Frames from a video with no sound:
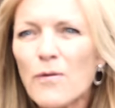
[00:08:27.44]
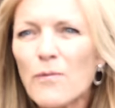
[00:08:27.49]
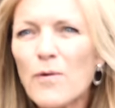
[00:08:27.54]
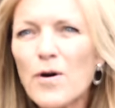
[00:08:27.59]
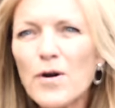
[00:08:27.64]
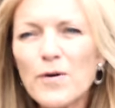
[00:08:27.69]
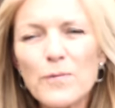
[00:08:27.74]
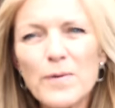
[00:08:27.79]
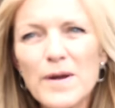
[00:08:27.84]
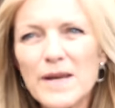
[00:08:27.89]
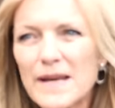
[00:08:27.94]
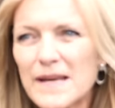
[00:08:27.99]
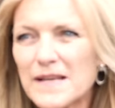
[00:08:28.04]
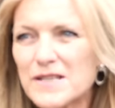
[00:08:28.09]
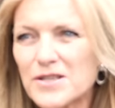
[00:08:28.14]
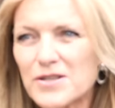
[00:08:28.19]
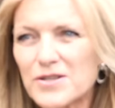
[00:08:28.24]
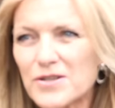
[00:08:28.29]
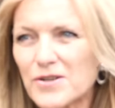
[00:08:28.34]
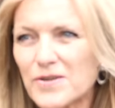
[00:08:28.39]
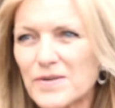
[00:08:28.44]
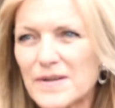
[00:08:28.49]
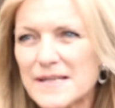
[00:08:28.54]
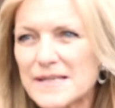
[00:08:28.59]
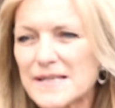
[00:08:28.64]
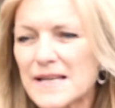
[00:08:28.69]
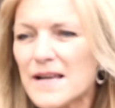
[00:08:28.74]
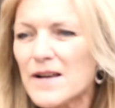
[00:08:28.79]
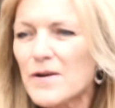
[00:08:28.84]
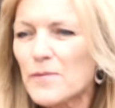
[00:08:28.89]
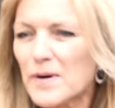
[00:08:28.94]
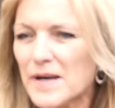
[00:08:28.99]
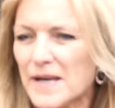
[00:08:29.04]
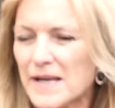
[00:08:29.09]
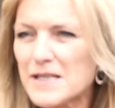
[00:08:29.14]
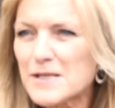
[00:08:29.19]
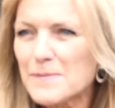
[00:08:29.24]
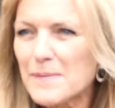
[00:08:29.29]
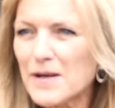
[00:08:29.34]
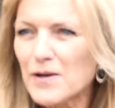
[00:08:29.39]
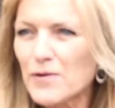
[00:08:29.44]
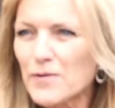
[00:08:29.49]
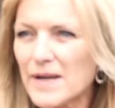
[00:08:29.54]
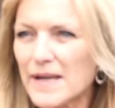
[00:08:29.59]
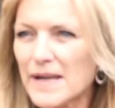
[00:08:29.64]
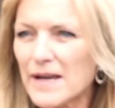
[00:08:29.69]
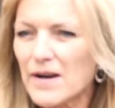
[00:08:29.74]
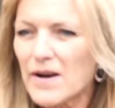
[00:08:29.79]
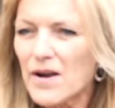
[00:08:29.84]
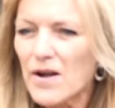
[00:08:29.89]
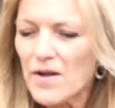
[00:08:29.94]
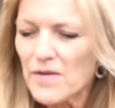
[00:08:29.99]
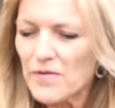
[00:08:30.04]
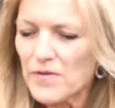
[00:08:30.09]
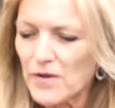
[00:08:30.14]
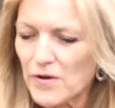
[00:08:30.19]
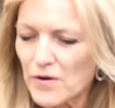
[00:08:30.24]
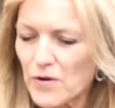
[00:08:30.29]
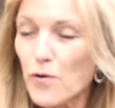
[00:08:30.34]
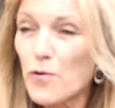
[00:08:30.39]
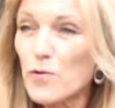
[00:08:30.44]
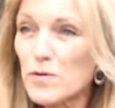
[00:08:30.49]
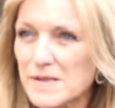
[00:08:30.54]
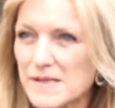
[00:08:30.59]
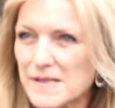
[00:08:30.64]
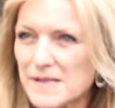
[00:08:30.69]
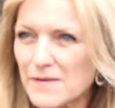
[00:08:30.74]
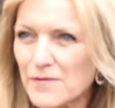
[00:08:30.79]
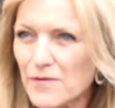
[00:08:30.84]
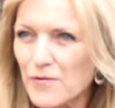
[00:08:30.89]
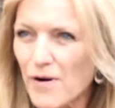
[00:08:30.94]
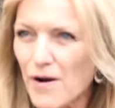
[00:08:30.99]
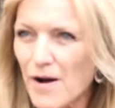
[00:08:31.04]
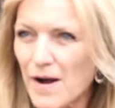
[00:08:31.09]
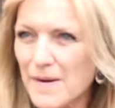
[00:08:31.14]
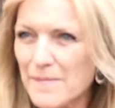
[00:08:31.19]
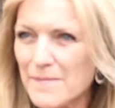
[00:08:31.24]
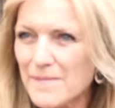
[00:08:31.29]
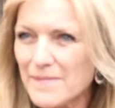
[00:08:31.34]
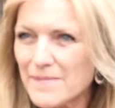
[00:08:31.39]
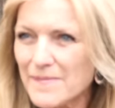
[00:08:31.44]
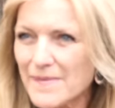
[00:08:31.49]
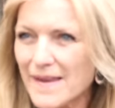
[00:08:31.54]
What we need to do is we need to be looking at the causes of crime